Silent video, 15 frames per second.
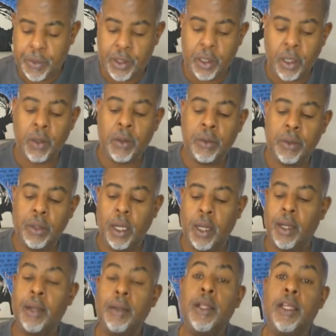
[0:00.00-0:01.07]
So
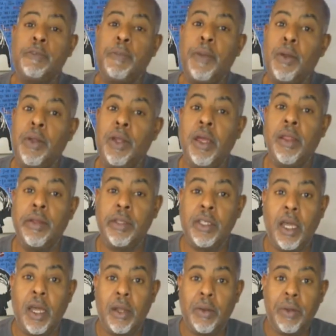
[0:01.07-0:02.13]
let's be on the other
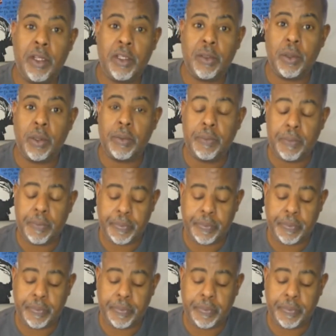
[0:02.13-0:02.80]
side of this.